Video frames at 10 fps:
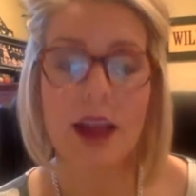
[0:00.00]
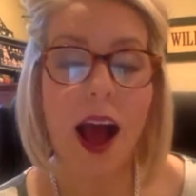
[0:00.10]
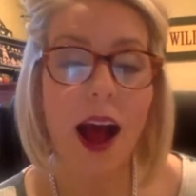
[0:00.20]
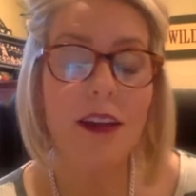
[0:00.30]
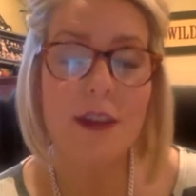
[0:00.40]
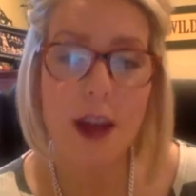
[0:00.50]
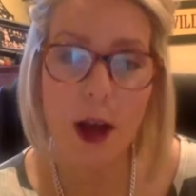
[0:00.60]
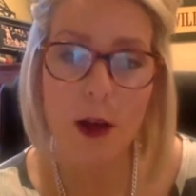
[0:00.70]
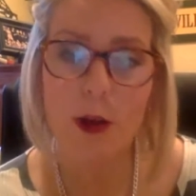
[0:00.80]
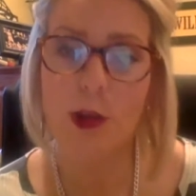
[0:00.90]
I
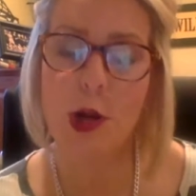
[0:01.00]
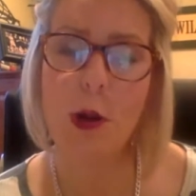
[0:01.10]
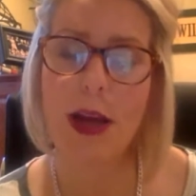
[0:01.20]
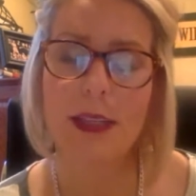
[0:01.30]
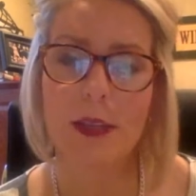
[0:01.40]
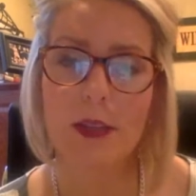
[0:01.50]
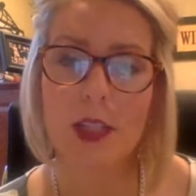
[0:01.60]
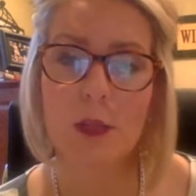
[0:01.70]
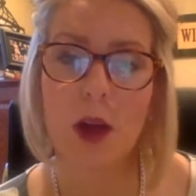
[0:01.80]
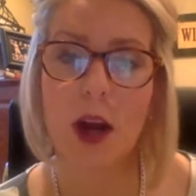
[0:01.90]
know you know how to sell
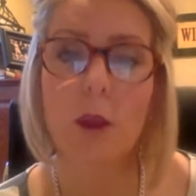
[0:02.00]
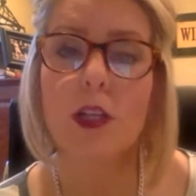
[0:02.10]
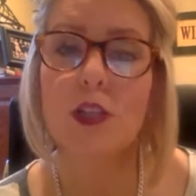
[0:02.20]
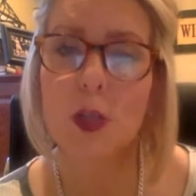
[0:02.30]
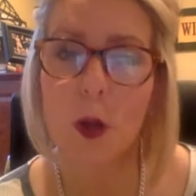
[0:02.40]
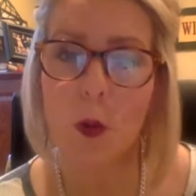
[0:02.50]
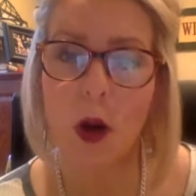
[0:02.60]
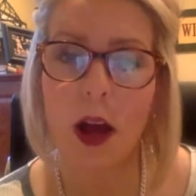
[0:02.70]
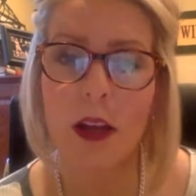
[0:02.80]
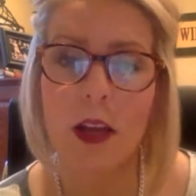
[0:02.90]
this product, because you know
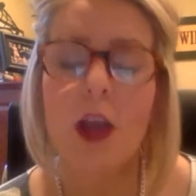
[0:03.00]
what?